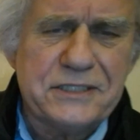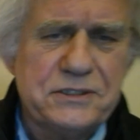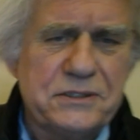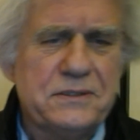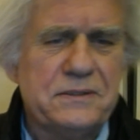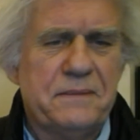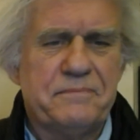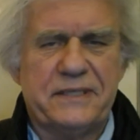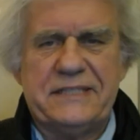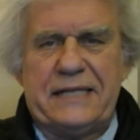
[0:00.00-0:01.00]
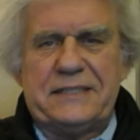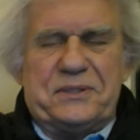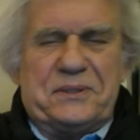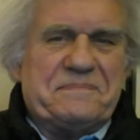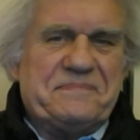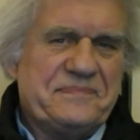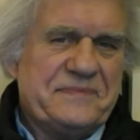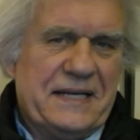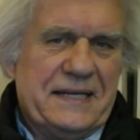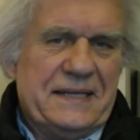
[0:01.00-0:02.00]
to protect
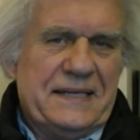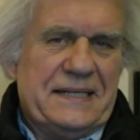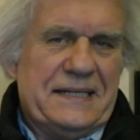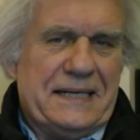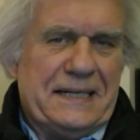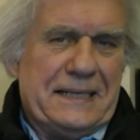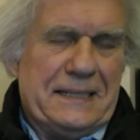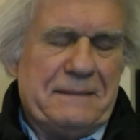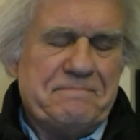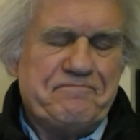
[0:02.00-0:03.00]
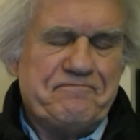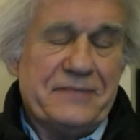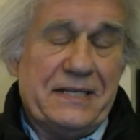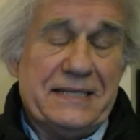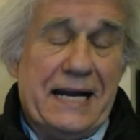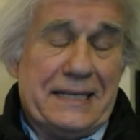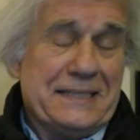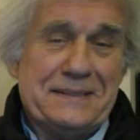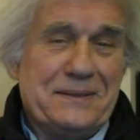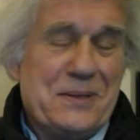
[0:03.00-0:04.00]
you? Uh, I
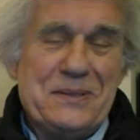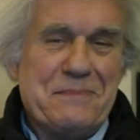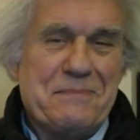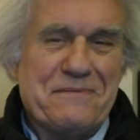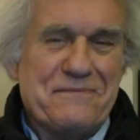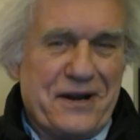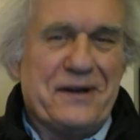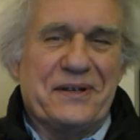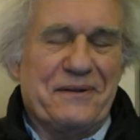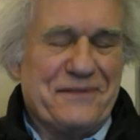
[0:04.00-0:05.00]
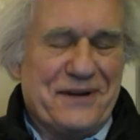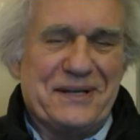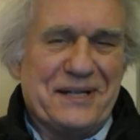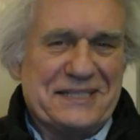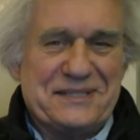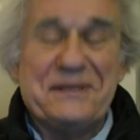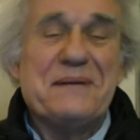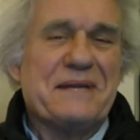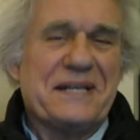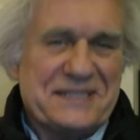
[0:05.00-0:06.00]
can only be very, very
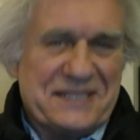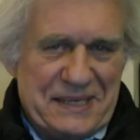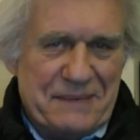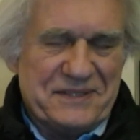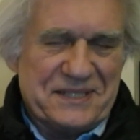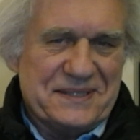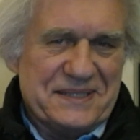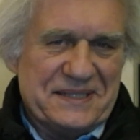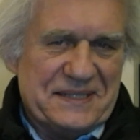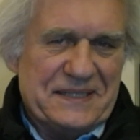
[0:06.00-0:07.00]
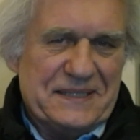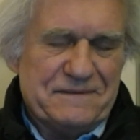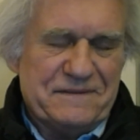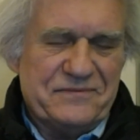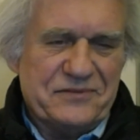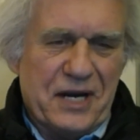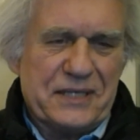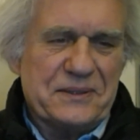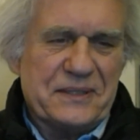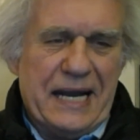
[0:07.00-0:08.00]
extremely skeptical of
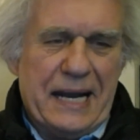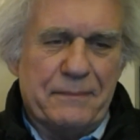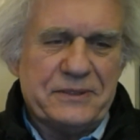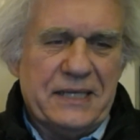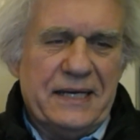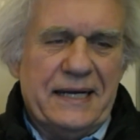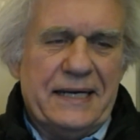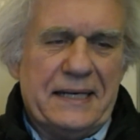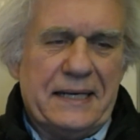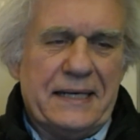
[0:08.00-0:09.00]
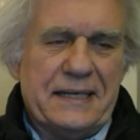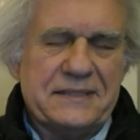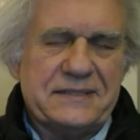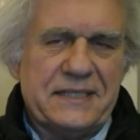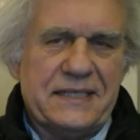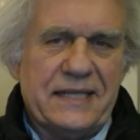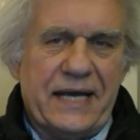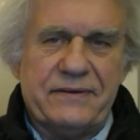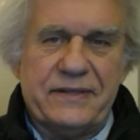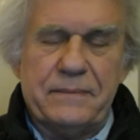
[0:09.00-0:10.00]
narco caps. Uh, it's a
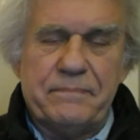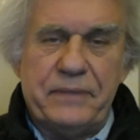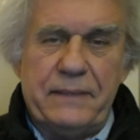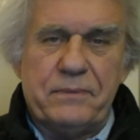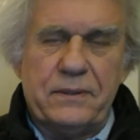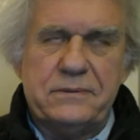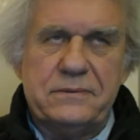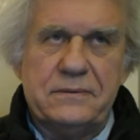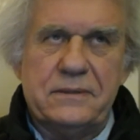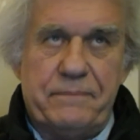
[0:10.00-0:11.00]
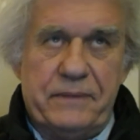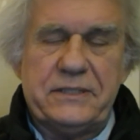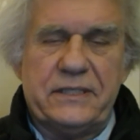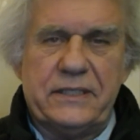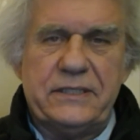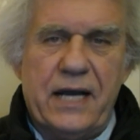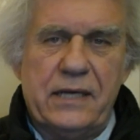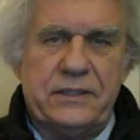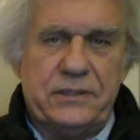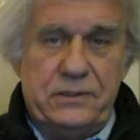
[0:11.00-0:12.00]
lot of the people who, especially the
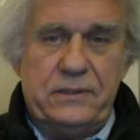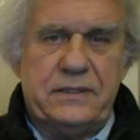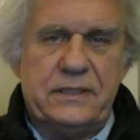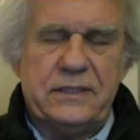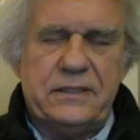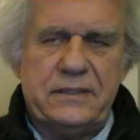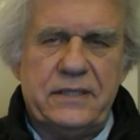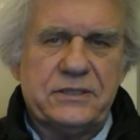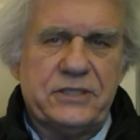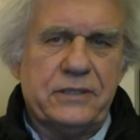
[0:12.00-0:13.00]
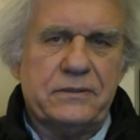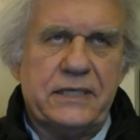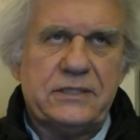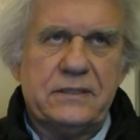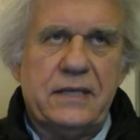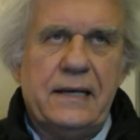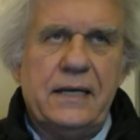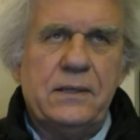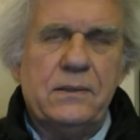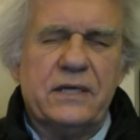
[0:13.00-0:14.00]
young youth, the young generation,
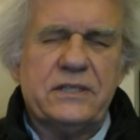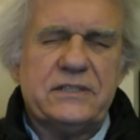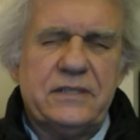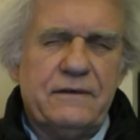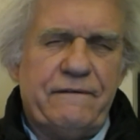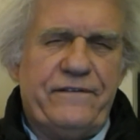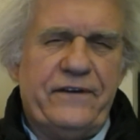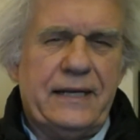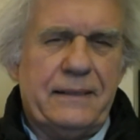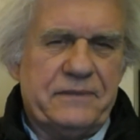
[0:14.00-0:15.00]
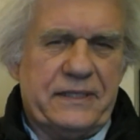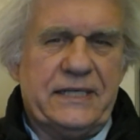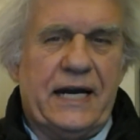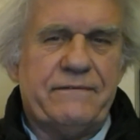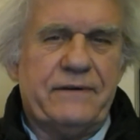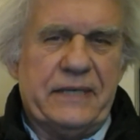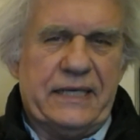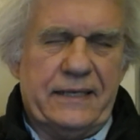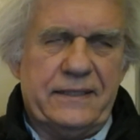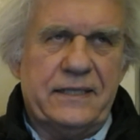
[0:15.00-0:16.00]
who are so fed up with
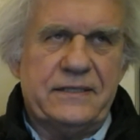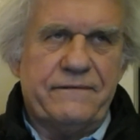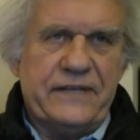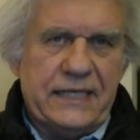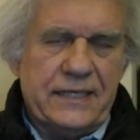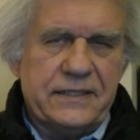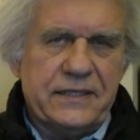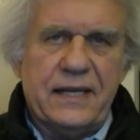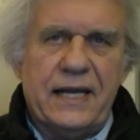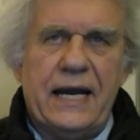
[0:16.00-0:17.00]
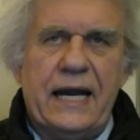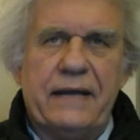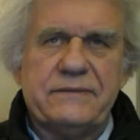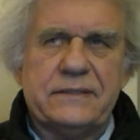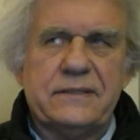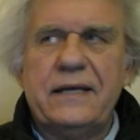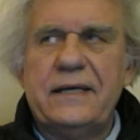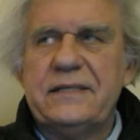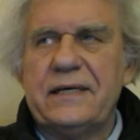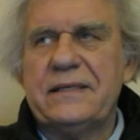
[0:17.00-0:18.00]
government intervening in their lives and
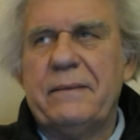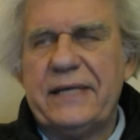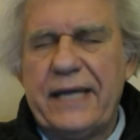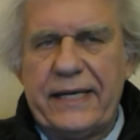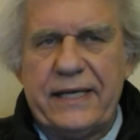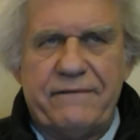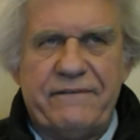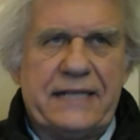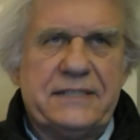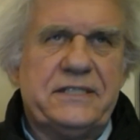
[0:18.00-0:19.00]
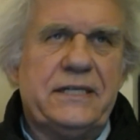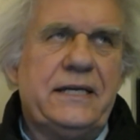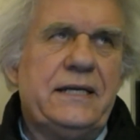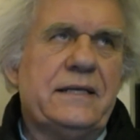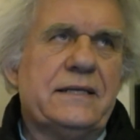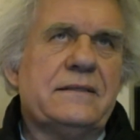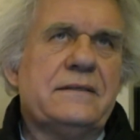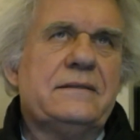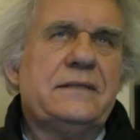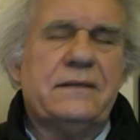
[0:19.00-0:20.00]
telling them you got to get a vaccine
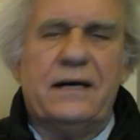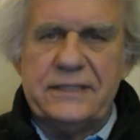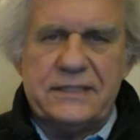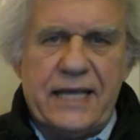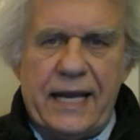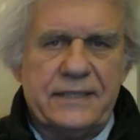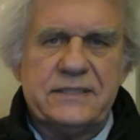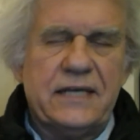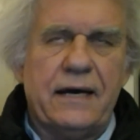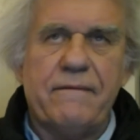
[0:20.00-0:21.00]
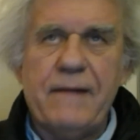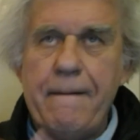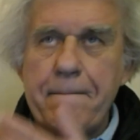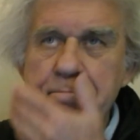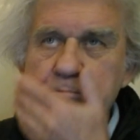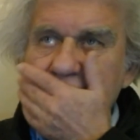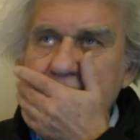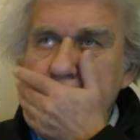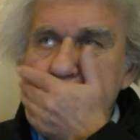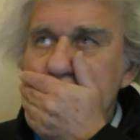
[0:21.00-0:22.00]
and you know all this kind of stuff
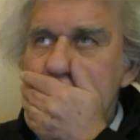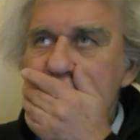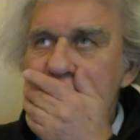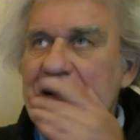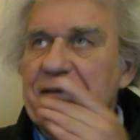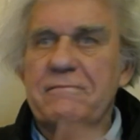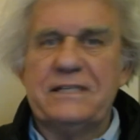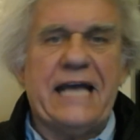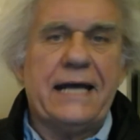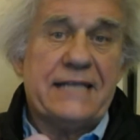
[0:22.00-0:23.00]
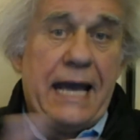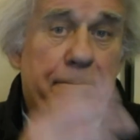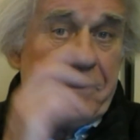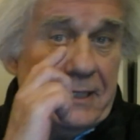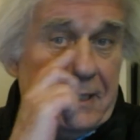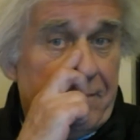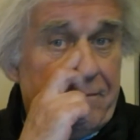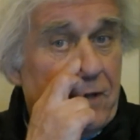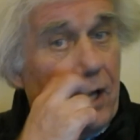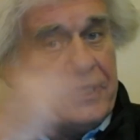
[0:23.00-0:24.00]
that what what has happened
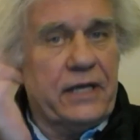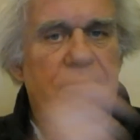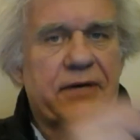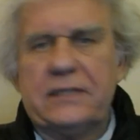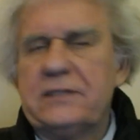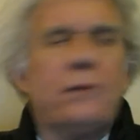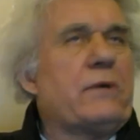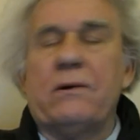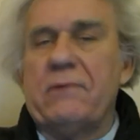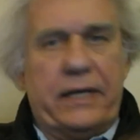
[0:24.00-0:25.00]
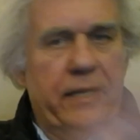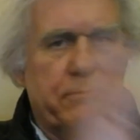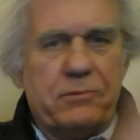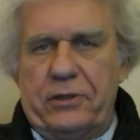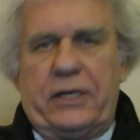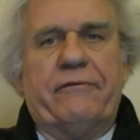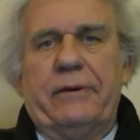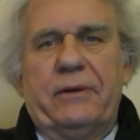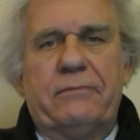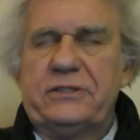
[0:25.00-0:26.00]
they've gone the other way and they say we don't want any more
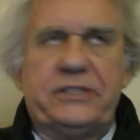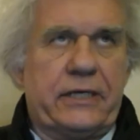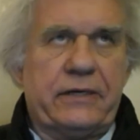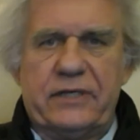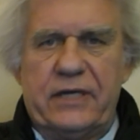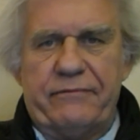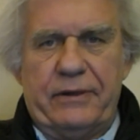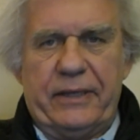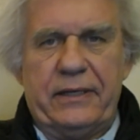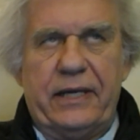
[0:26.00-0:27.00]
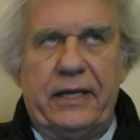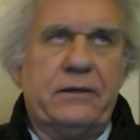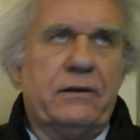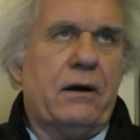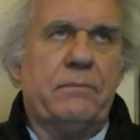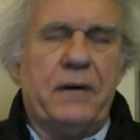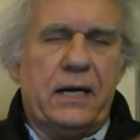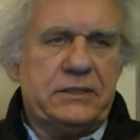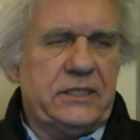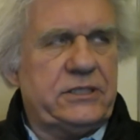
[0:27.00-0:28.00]
government we're sick of government and they're all
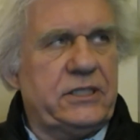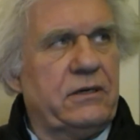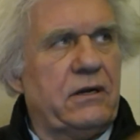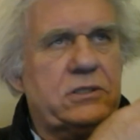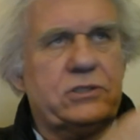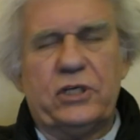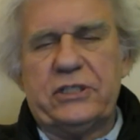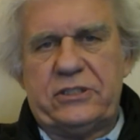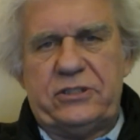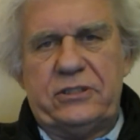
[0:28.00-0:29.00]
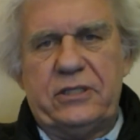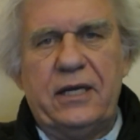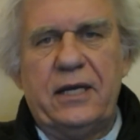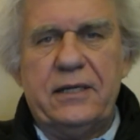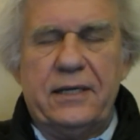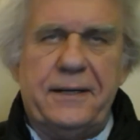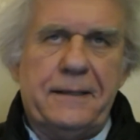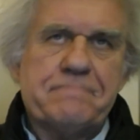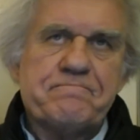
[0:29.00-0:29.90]
politicians they're all crooks you know